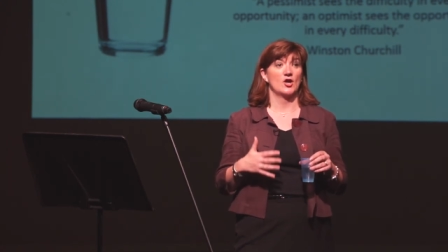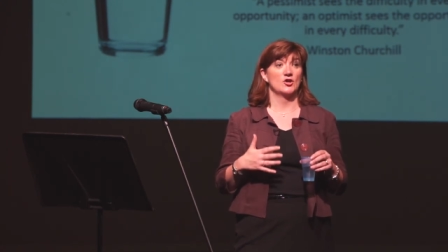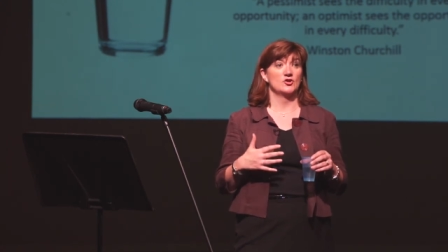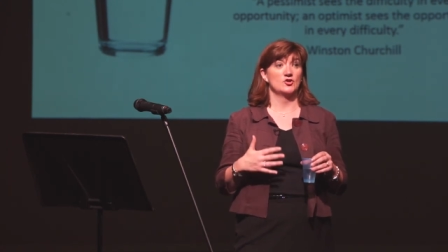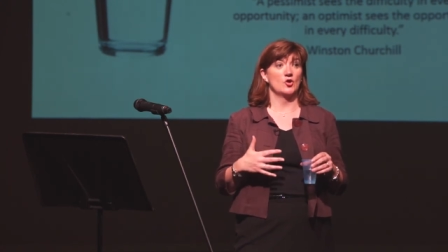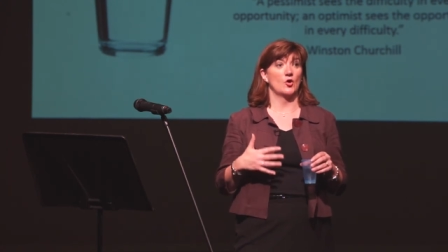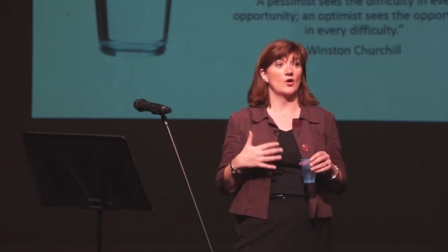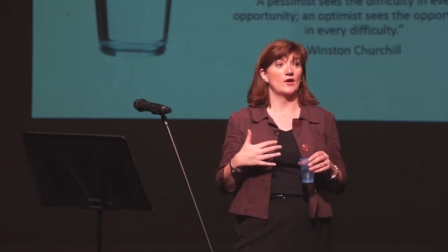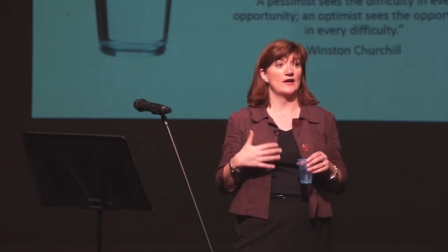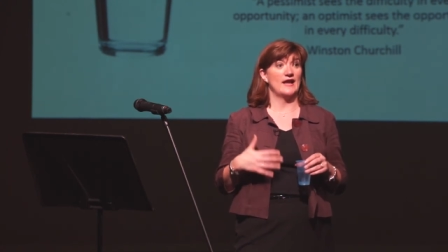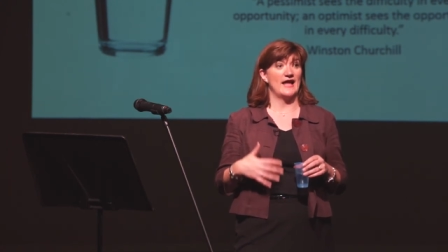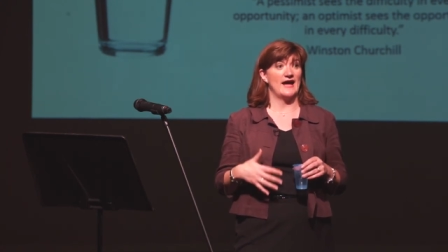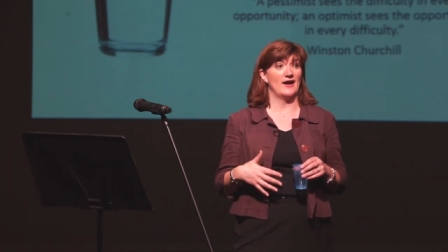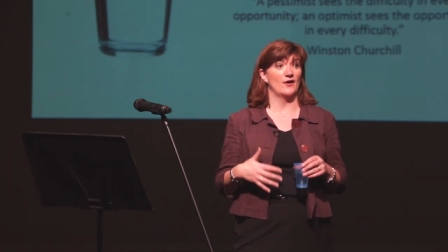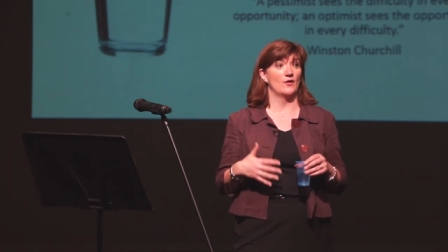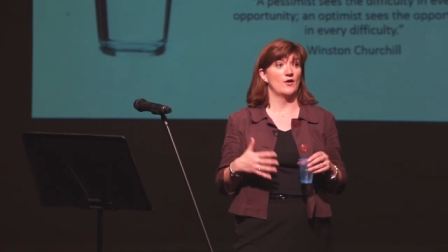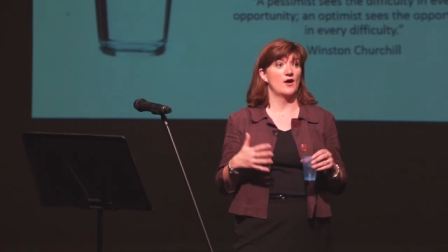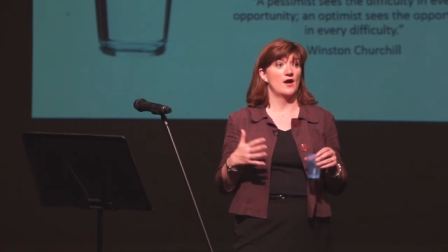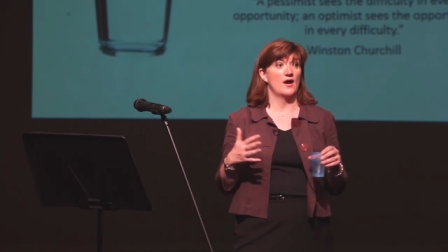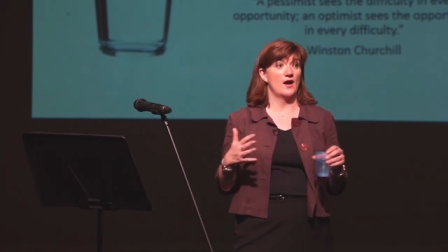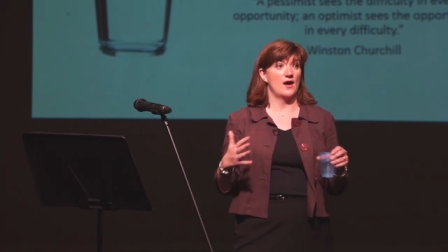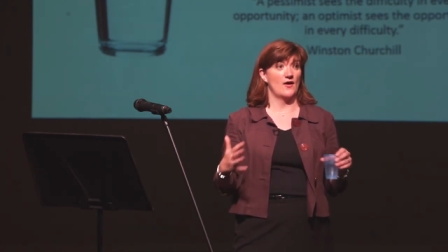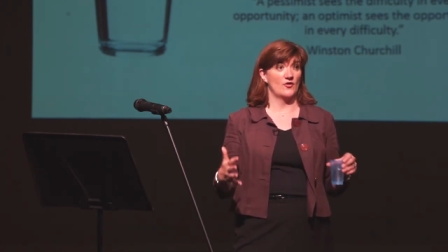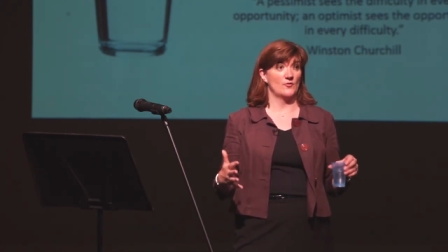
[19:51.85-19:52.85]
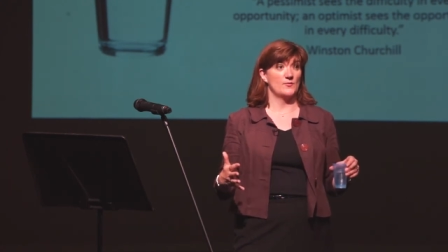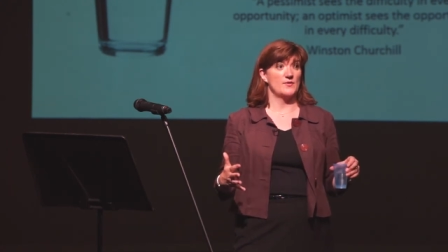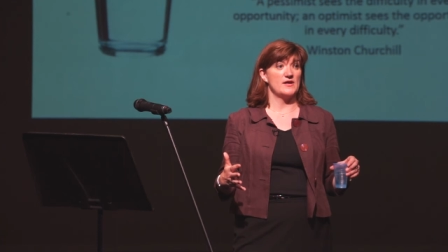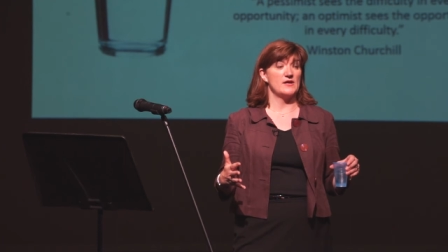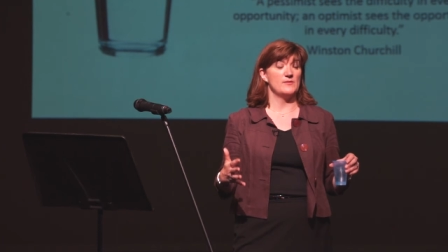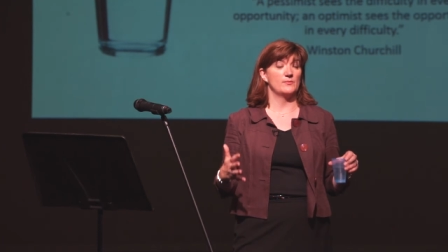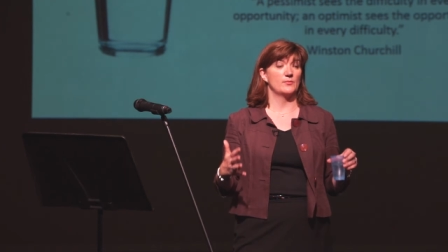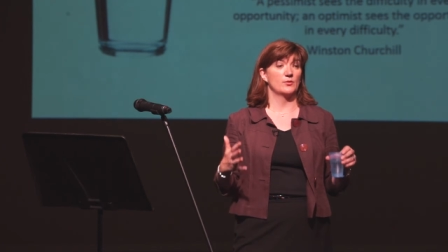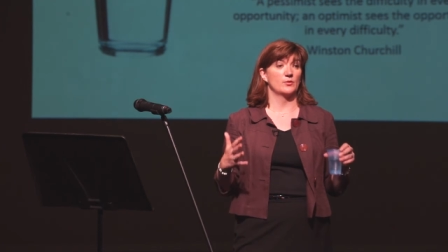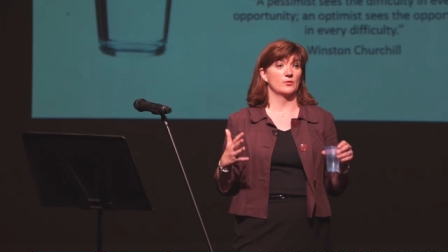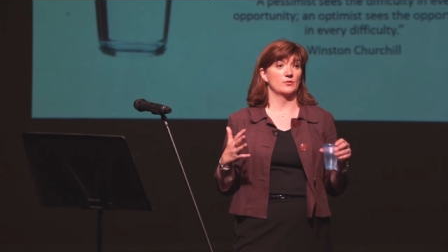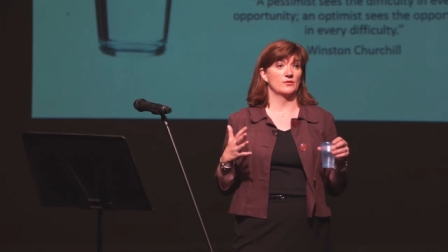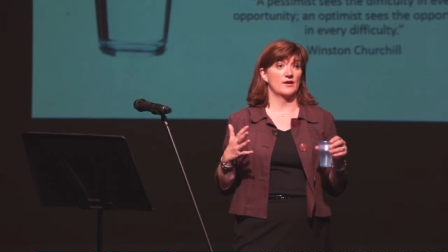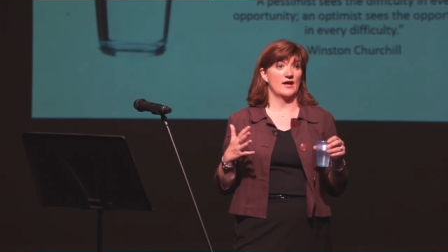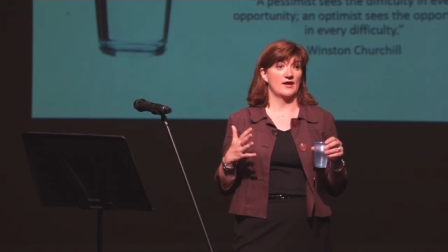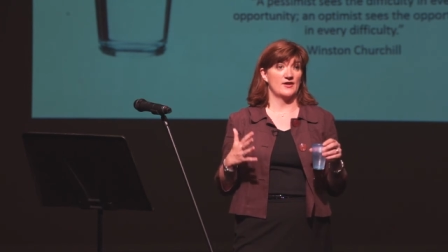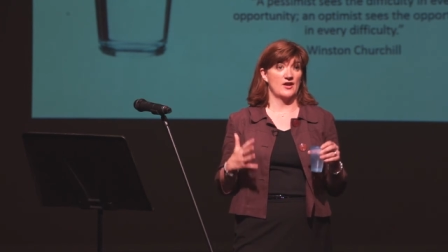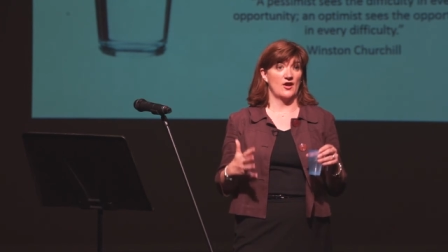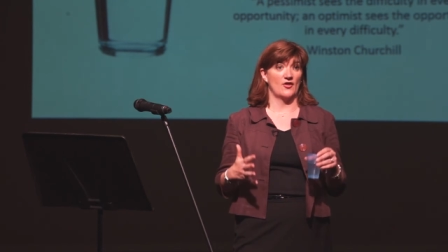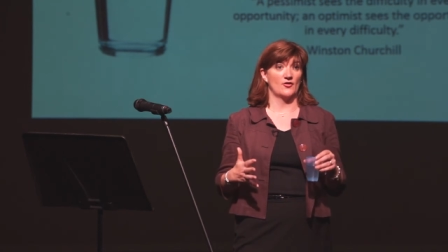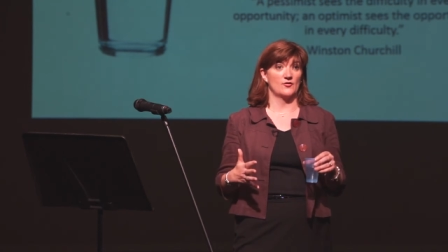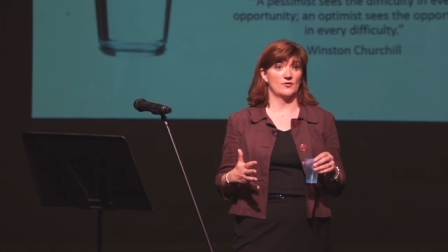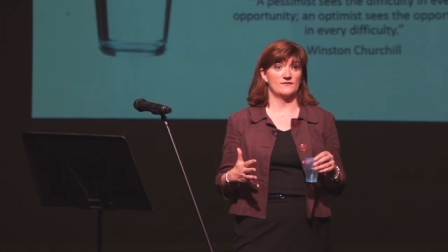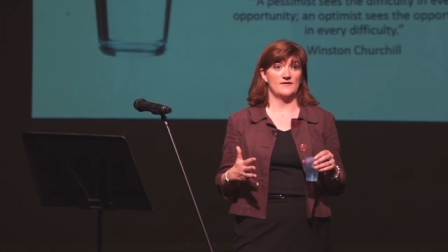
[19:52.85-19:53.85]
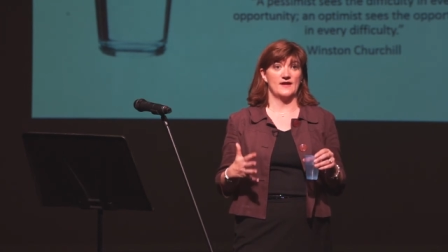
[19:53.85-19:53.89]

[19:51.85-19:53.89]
not allow other people and other